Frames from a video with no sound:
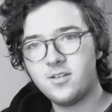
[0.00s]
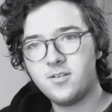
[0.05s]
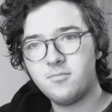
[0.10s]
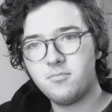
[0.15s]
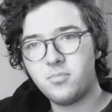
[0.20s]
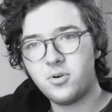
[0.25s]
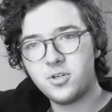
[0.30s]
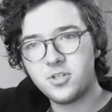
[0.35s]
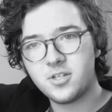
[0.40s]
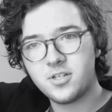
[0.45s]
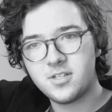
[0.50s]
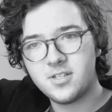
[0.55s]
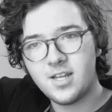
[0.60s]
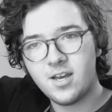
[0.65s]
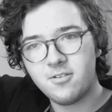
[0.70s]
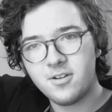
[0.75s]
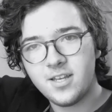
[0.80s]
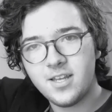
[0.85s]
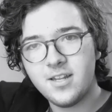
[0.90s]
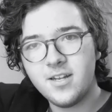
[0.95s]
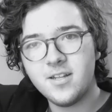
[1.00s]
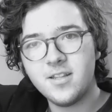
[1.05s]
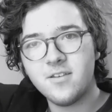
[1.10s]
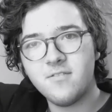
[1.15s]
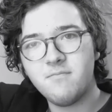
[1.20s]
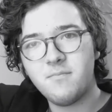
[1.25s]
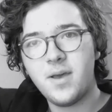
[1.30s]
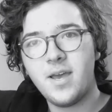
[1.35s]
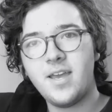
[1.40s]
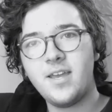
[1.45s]
pushes down into the
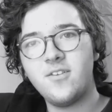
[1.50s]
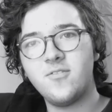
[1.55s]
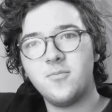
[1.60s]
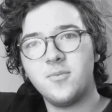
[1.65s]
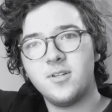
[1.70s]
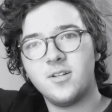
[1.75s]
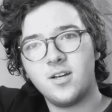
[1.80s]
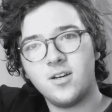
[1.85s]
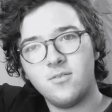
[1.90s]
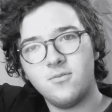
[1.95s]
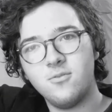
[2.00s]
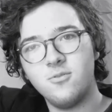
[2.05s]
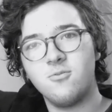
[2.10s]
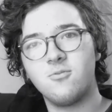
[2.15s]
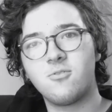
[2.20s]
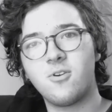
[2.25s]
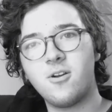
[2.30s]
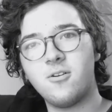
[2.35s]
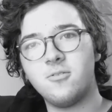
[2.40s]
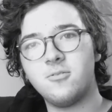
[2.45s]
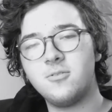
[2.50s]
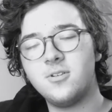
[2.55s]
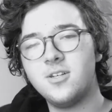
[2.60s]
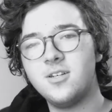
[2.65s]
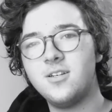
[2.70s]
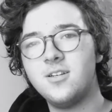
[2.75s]
pavement of the road.